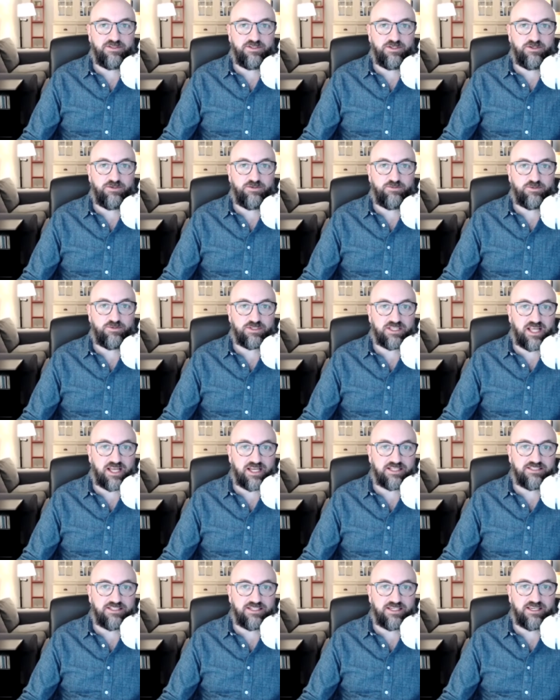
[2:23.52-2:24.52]
you would
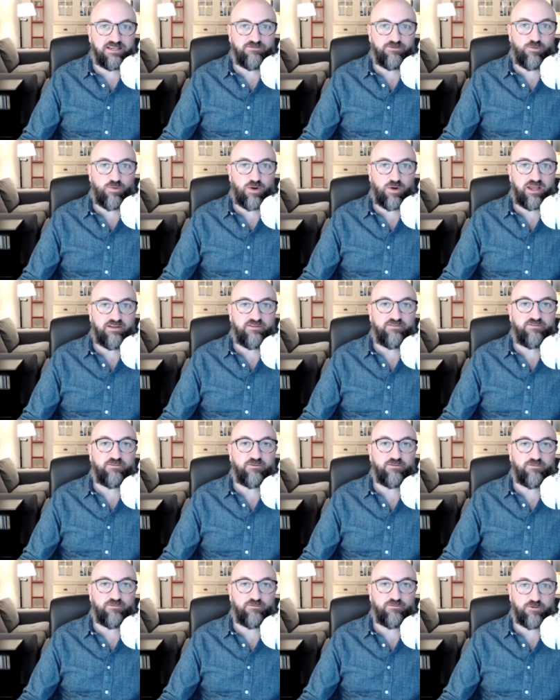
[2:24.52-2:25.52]
like to give away for
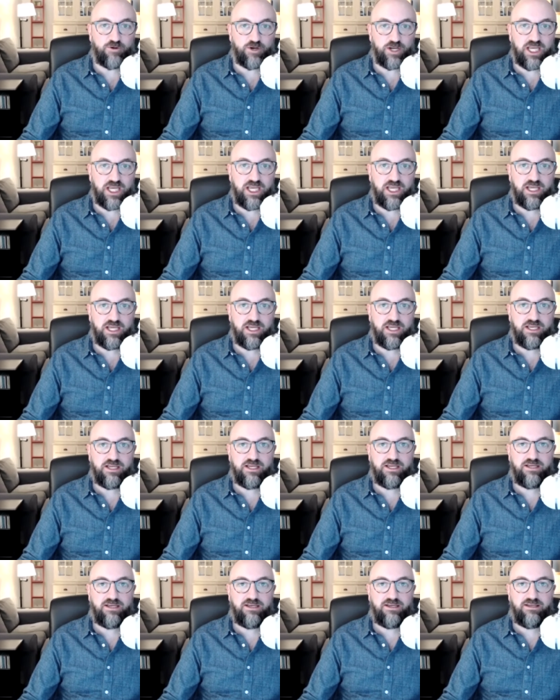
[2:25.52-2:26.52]
free
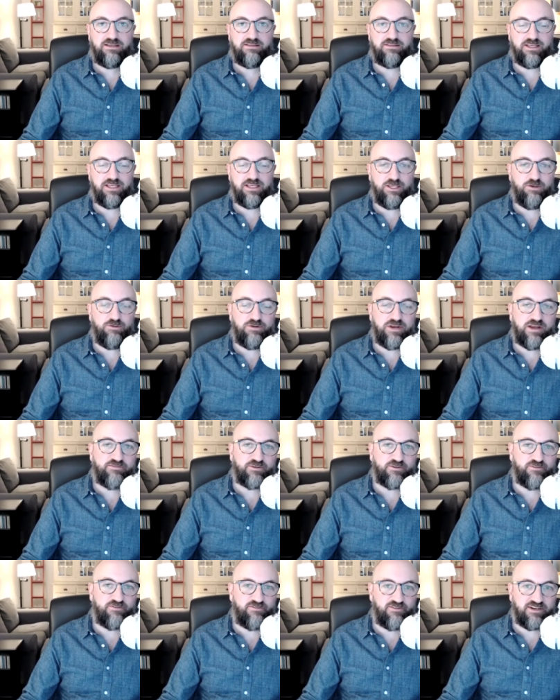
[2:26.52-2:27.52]
that you
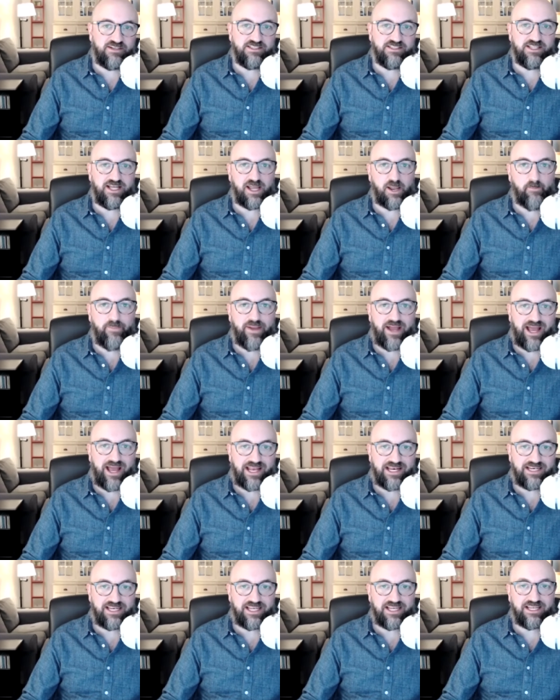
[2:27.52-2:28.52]
never felt like
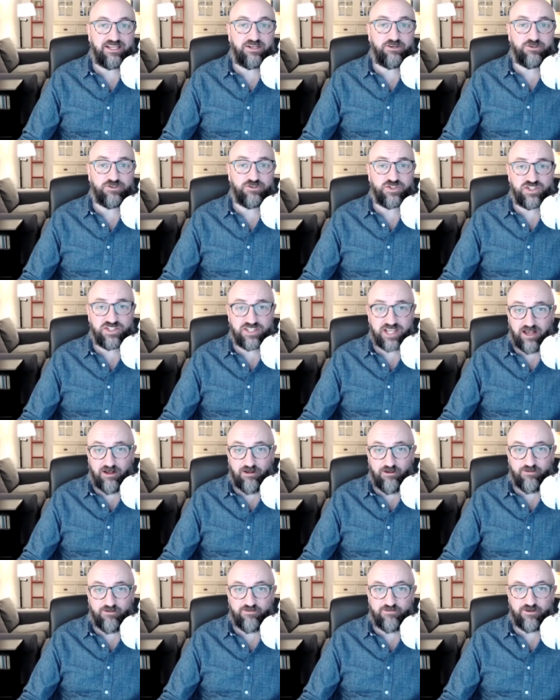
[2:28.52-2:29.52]
patenting
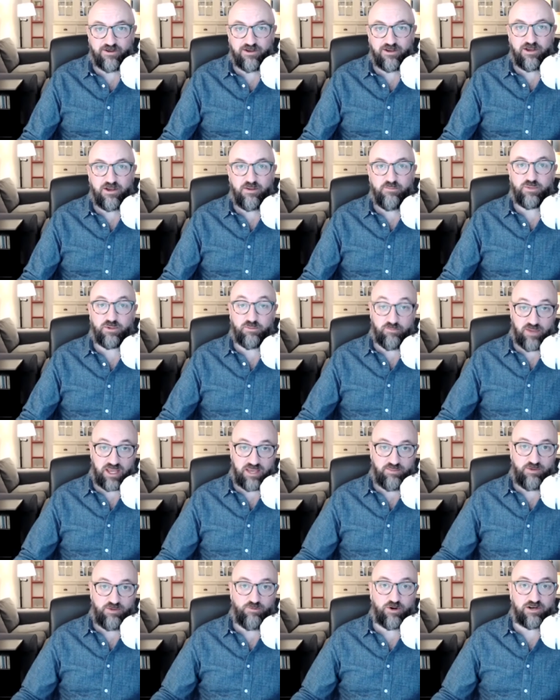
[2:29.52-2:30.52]
yourself, but
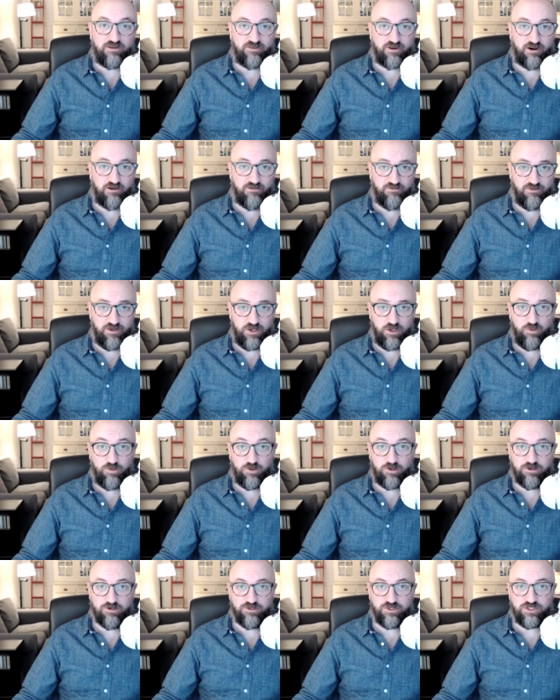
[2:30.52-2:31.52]
maybe one of our
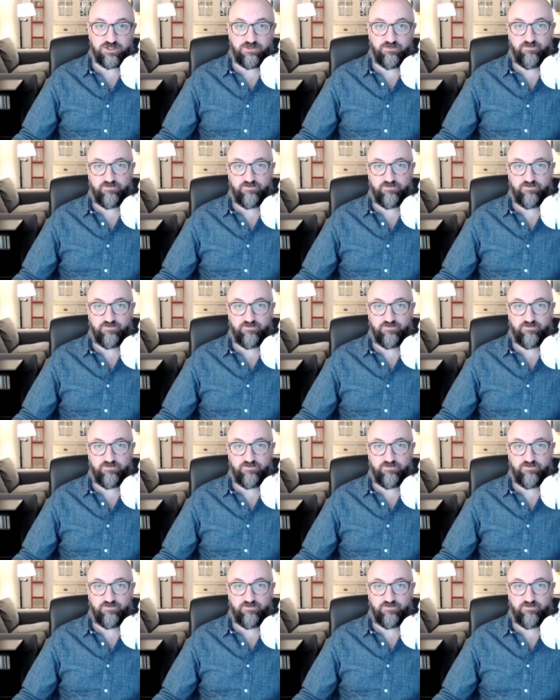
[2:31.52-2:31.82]
viewers